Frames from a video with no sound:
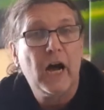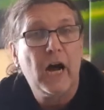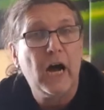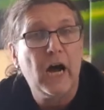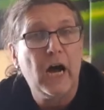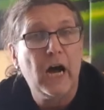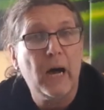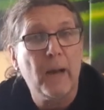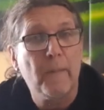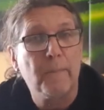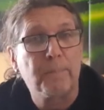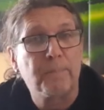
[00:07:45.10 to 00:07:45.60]

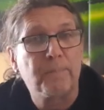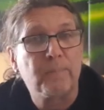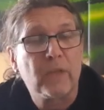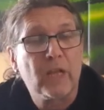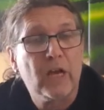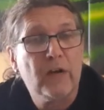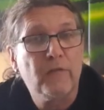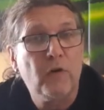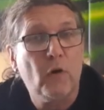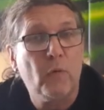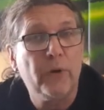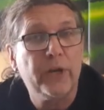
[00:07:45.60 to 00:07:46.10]
um,
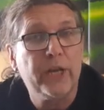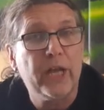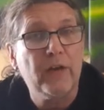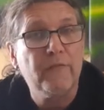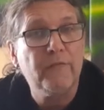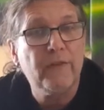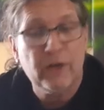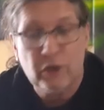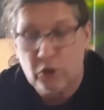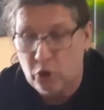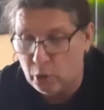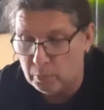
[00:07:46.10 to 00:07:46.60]
for
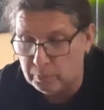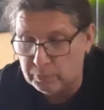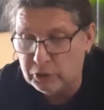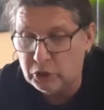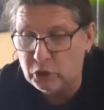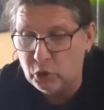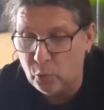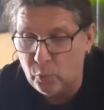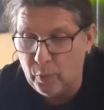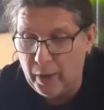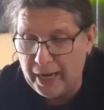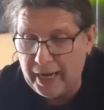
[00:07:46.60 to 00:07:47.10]
whatever comes
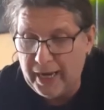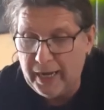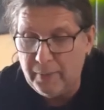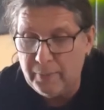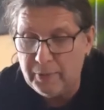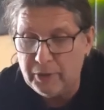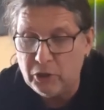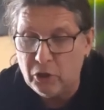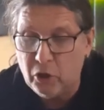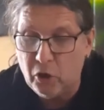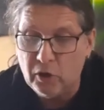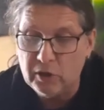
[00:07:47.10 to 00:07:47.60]
your way
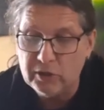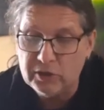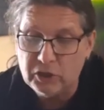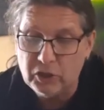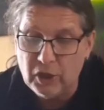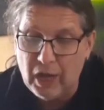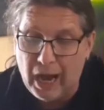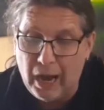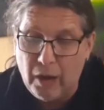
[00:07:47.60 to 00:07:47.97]
because your